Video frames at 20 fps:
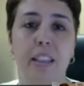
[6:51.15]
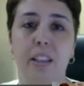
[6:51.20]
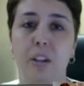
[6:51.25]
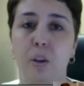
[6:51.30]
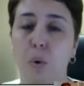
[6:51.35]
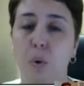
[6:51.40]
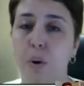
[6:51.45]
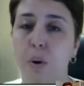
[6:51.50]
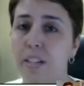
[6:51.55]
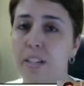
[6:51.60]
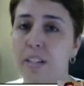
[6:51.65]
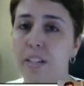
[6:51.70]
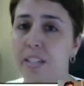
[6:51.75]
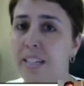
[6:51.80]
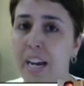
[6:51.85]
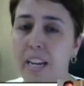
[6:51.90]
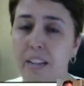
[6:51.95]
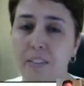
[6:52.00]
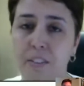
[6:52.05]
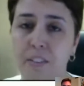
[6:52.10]
the court did
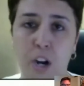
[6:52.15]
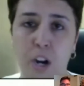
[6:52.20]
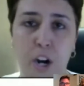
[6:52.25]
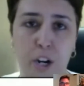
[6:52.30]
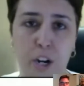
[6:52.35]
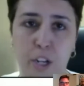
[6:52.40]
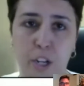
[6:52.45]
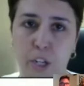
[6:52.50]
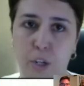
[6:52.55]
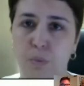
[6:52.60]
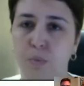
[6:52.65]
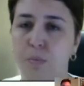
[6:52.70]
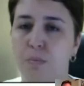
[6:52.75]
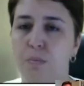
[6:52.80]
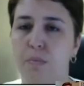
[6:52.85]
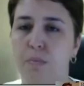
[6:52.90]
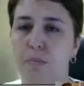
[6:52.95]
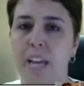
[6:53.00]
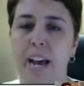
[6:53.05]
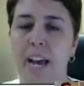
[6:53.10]
not even argue
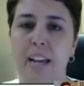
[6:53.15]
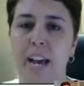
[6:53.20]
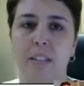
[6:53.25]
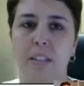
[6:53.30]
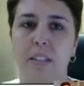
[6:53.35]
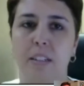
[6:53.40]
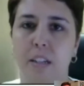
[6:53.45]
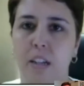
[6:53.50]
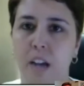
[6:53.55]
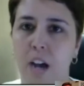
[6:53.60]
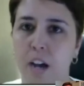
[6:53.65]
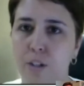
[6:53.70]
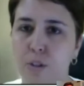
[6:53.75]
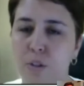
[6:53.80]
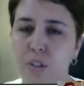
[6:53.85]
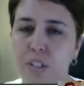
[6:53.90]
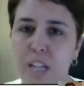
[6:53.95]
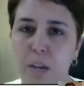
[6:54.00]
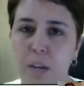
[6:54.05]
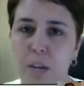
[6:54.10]
that
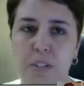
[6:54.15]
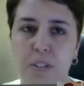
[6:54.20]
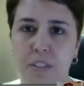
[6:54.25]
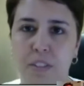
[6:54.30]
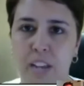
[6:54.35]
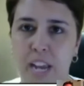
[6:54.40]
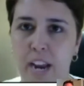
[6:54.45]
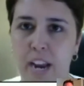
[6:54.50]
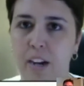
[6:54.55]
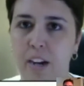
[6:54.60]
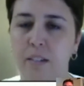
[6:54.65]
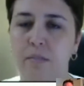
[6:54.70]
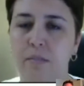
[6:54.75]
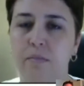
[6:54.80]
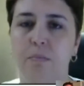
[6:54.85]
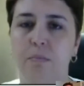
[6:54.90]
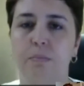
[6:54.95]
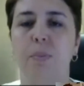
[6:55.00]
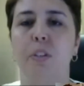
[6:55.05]
contraceptive care